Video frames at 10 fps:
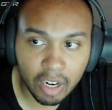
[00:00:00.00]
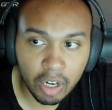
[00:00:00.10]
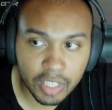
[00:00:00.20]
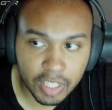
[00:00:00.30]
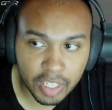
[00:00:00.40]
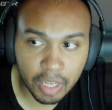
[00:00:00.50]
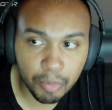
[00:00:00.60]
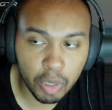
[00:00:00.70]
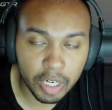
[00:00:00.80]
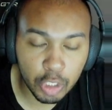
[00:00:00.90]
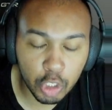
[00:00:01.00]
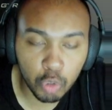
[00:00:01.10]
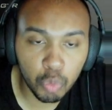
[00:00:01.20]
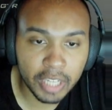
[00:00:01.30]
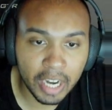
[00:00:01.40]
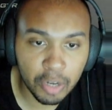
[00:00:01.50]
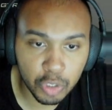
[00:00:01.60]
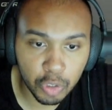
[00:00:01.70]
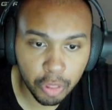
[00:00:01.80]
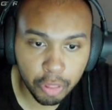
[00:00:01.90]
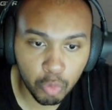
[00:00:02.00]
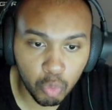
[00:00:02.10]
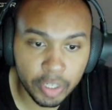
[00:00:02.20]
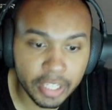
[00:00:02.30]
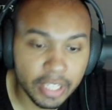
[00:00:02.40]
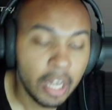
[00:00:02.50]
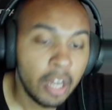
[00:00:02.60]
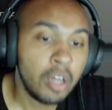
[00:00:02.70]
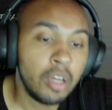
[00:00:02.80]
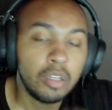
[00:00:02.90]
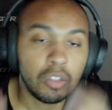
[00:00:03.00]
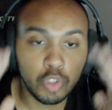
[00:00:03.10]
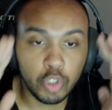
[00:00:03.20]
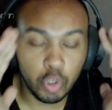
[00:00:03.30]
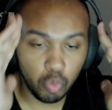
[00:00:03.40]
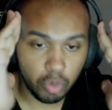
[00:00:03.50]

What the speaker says: on December in 2003. Dude,